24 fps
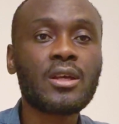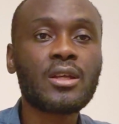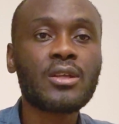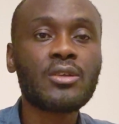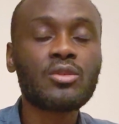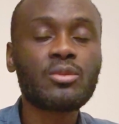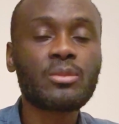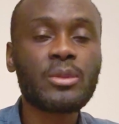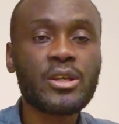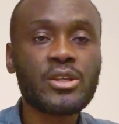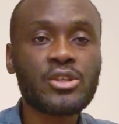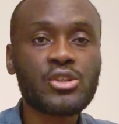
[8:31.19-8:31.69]
to
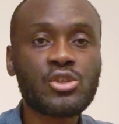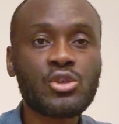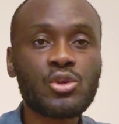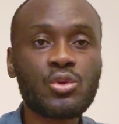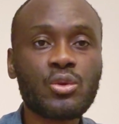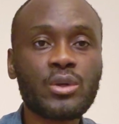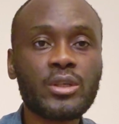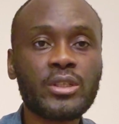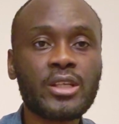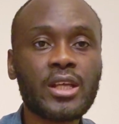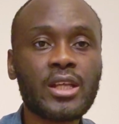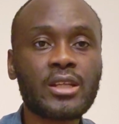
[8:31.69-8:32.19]
make
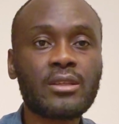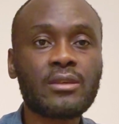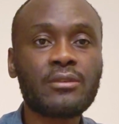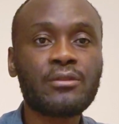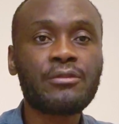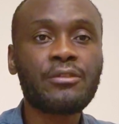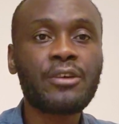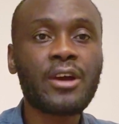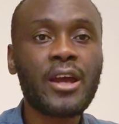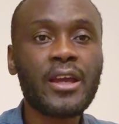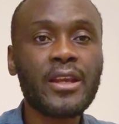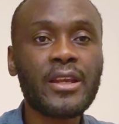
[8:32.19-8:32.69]
sure that the
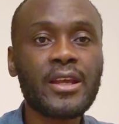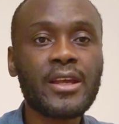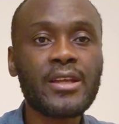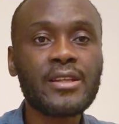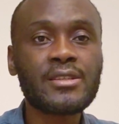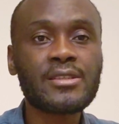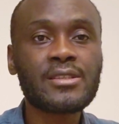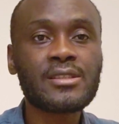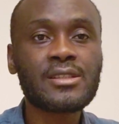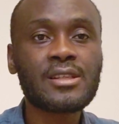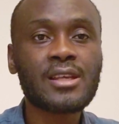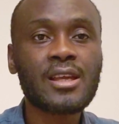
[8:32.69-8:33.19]

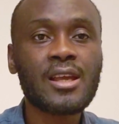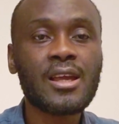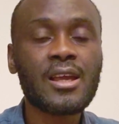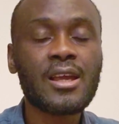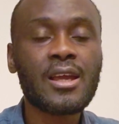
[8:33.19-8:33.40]
finance